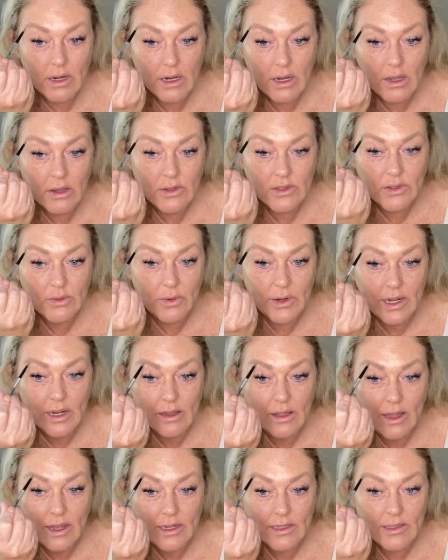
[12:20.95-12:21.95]
it
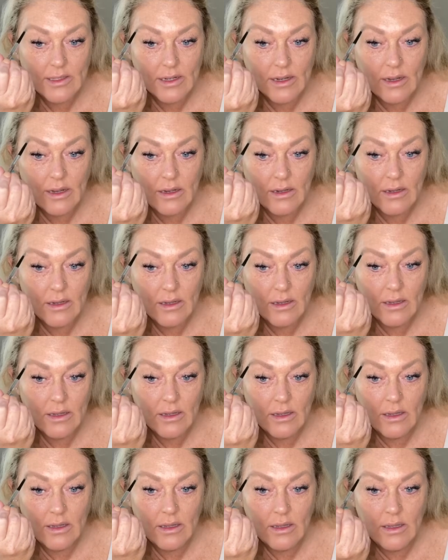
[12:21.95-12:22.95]
glides on.
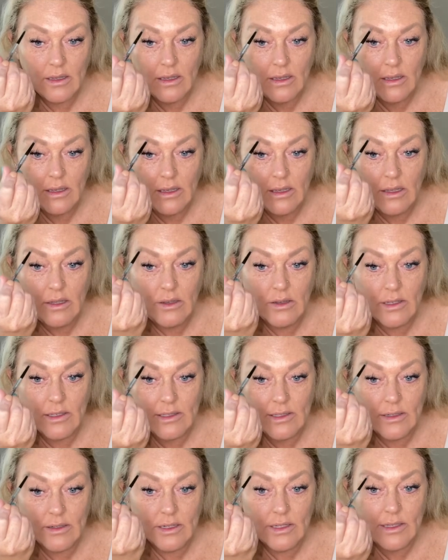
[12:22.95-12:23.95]
You can
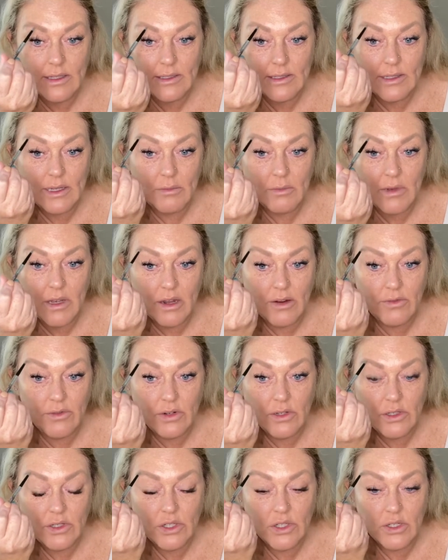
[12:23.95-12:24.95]
still get the same
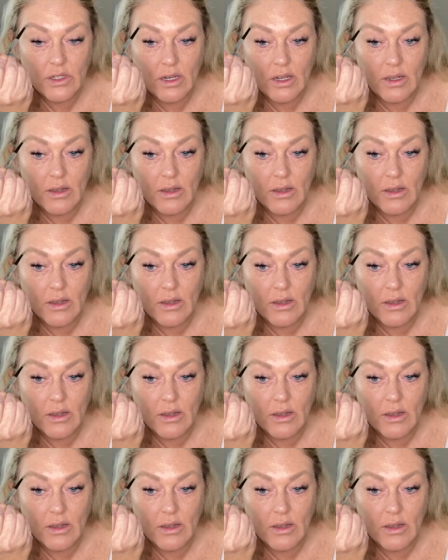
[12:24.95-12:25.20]
coverage.